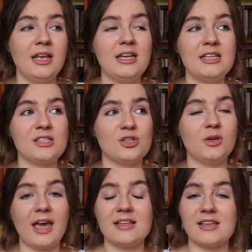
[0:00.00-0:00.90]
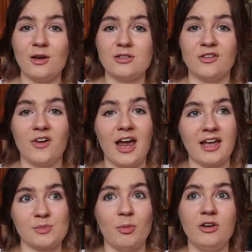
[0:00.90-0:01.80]
needs to get out of her
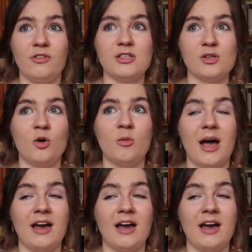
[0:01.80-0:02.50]
ex-boyfriend's home